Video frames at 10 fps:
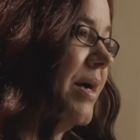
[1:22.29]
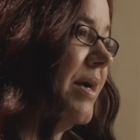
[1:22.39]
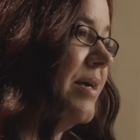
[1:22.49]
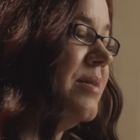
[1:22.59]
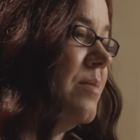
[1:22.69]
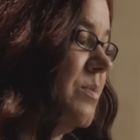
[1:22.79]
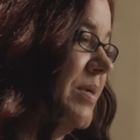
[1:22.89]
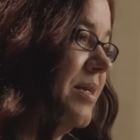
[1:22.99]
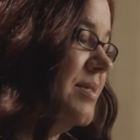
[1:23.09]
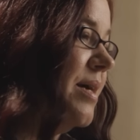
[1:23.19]
I ended up
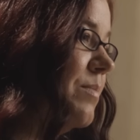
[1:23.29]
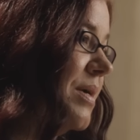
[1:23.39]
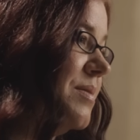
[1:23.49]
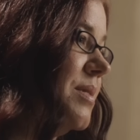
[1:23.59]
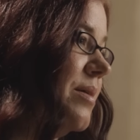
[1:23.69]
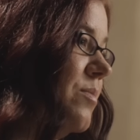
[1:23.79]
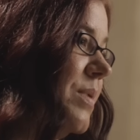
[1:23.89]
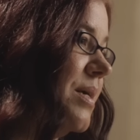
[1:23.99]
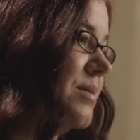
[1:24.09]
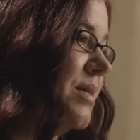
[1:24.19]
spending 10 months there
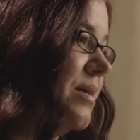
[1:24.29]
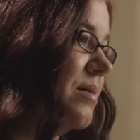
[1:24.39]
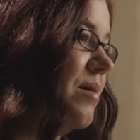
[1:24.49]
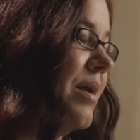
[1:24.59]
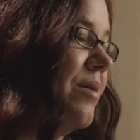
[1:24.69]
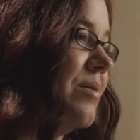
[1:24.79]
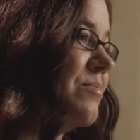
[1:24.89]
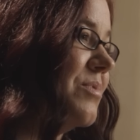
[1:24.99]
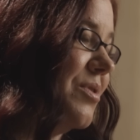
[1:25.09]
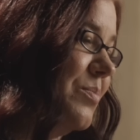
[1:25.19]
because I got out
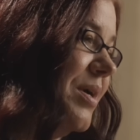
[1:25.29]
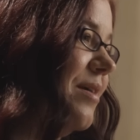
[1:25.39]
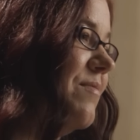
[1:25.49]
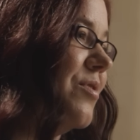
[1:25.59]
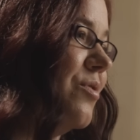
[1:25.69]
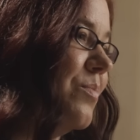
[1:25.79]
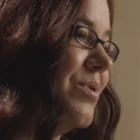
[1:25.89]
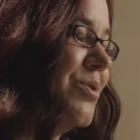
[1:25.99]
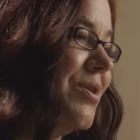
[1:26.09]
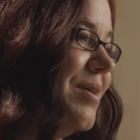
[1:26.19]
on good behavior.
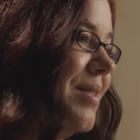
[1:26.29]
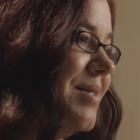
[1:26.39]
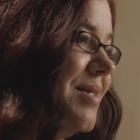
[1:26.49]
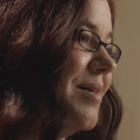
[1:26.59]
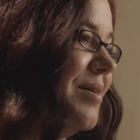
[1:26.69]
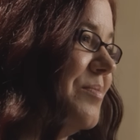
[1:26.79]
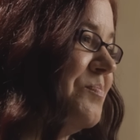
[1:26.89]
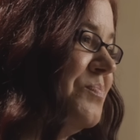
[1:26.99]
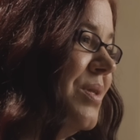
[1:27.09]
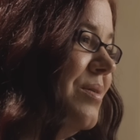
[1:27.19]
But during that
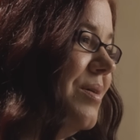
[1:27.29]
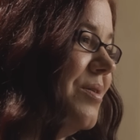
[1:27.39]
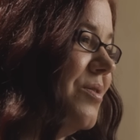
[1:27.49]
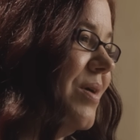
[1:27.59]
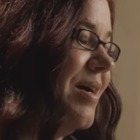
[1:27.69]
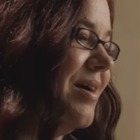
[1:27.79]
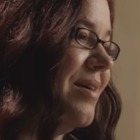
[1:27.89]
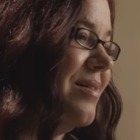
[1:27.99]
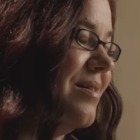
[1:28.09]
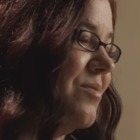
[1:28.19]
time, you know,
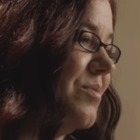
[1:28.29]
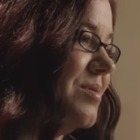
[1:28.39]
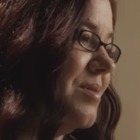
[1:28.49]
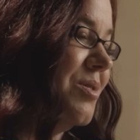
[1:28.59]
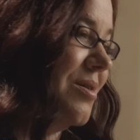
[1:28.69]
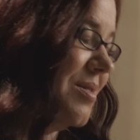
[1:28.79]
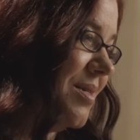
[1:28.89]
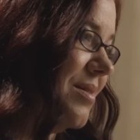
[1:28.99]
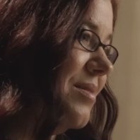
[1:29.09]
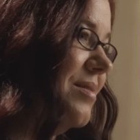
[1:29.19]
I, I was
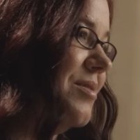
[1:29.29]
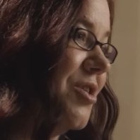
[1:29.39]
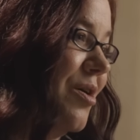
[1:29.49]
assaulted,